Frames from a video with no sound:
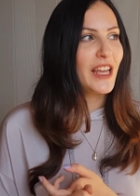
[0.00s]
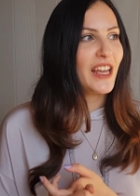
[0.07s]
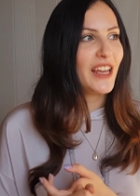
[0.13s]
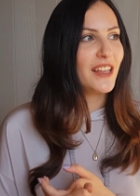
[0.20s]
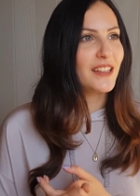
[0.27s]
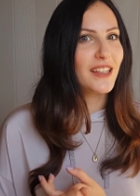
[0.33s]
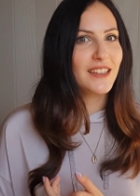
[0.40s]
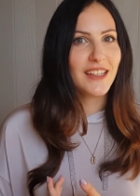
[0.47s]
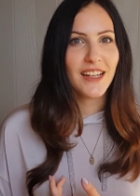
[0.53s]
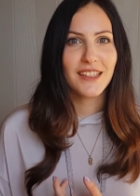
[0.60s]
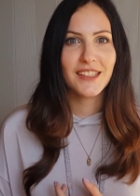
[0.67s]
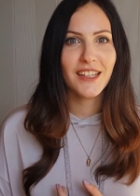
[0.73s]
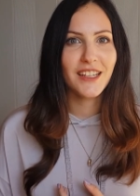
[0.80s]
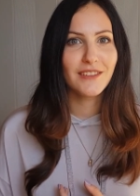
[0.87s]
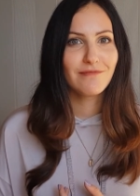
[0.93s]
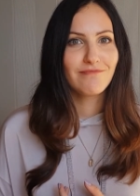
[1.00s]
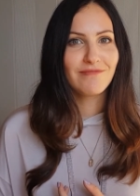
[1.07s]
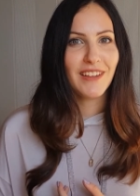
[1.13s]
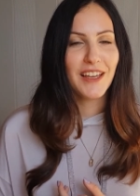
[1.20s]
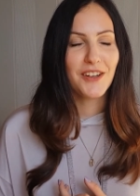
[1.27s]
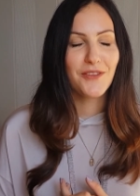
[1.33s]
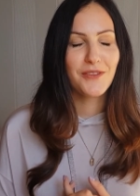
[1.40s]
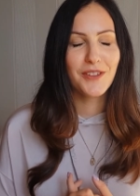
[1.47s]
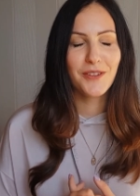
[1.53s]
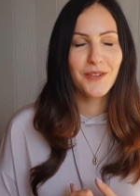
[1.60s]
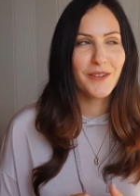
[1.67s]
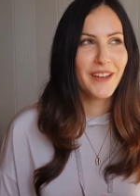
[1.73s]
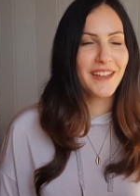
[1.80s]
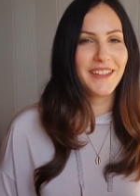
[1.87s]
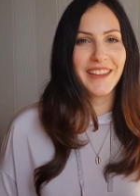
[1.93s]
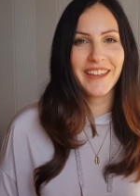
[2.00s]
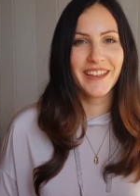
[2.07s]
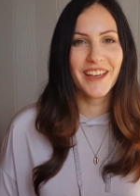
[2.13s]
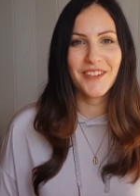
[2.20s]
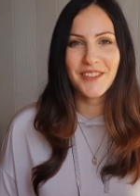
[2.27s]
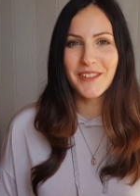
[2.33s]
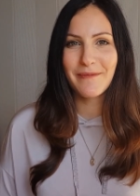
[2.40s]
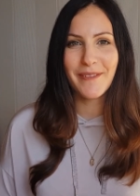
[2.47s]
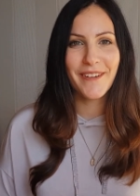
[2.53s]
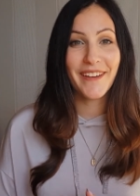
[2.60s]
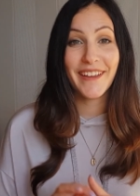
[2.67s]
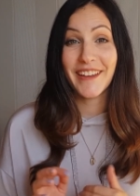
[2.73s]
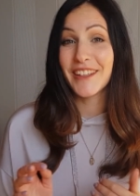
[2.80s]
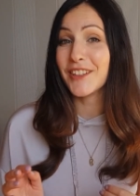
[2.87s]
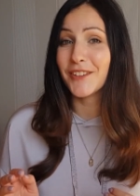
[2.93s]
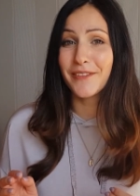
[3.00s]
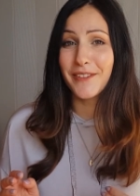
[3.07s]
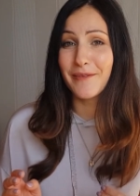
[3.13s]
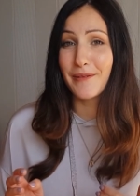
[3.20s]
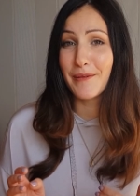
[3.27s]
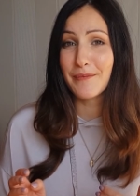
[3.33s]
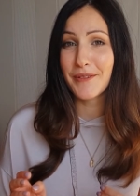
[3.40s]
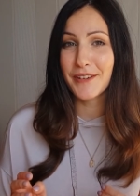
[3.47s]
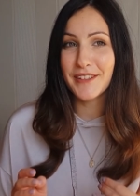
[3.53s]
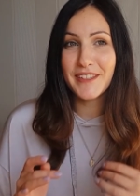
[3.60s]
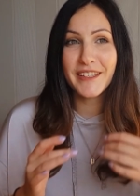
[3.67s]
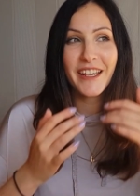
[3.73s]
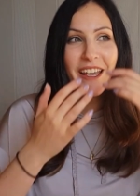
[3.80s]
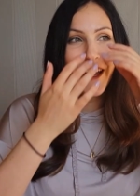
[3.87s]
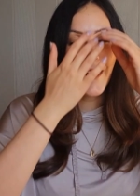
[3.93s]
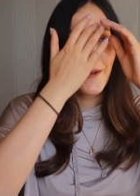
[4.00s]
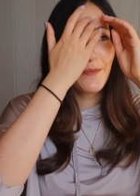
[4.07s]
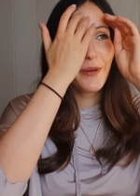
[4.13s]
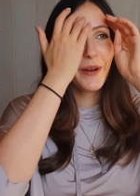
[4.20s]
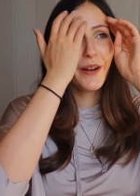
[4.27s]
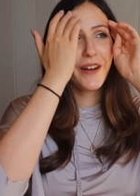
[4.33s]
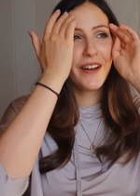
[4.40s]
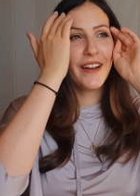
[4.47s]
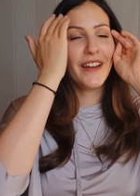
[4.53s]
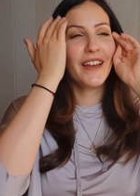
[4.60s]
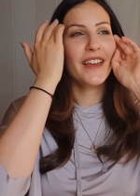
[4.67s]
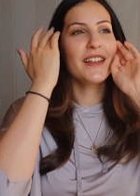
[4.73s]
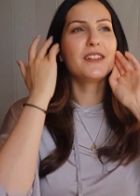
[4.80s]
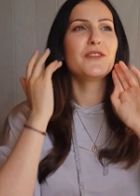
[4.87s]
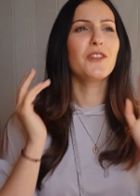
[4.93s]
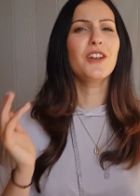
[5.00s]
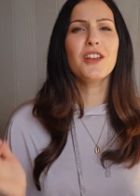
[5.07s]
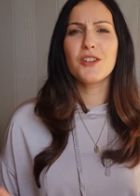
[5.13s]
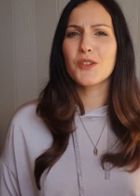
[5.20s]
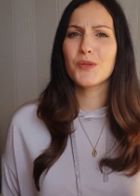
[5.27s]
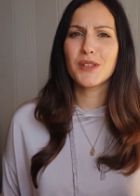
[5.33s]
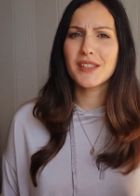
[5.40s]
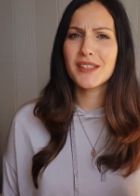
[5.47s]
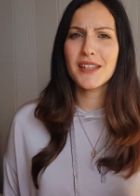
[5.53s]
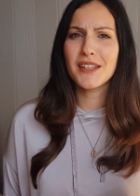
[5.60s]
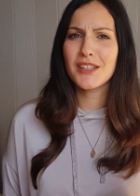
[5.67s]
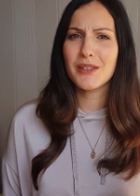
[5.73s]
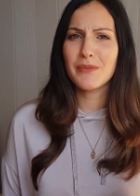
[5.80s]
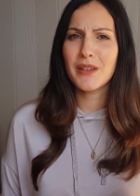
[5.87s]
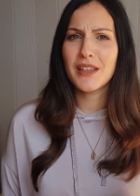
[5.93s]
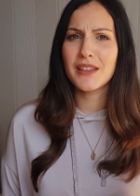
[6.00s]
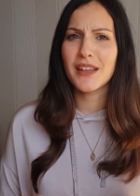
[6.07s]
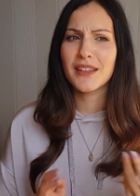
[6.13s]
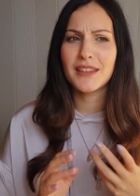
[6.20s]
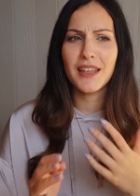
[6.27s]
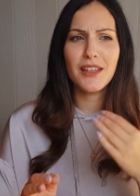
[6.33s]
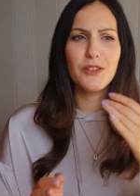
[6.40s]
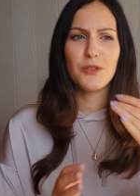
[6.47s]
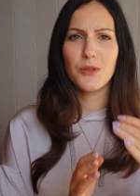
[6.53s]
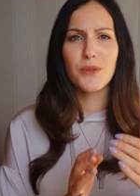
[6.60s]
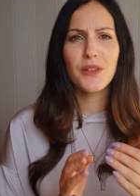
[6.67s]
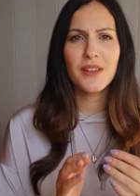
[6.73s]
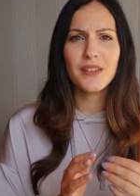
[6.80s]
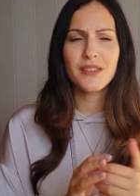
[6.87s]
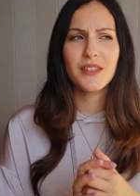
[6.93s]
And then that's it. I don't really know anything else about any of the members, but it's very interesting to me that they do this.